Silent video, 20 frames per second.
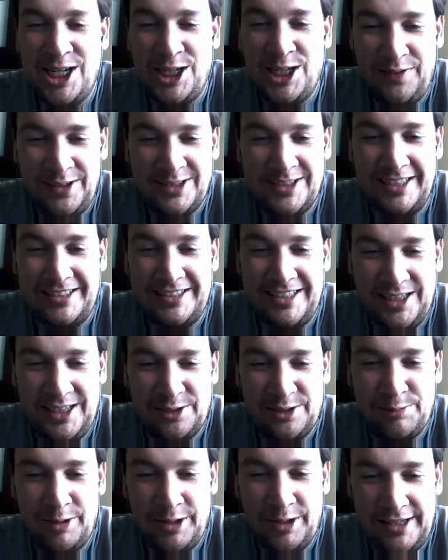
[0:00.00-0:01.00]
of the
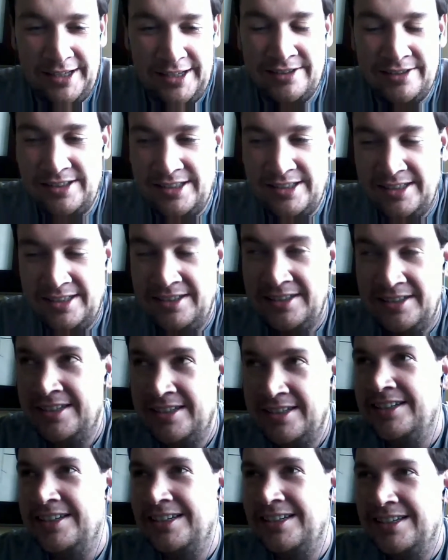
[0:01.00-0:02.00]
1620s,
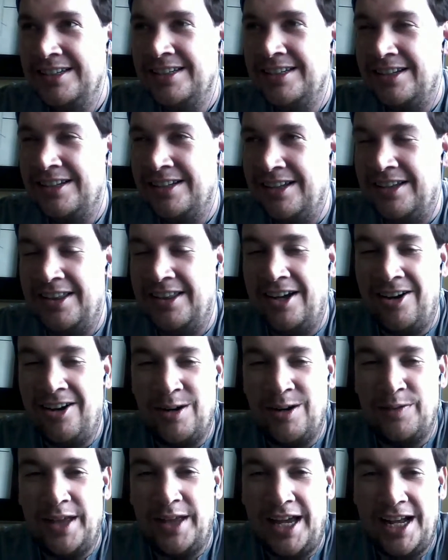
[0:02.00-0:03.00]
the heart
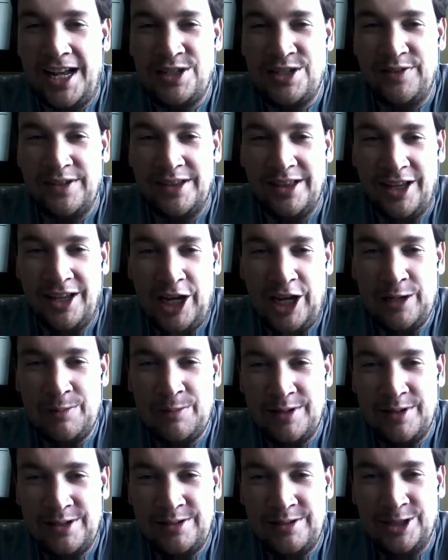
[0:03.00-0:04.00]
of the Age of Enlightenment,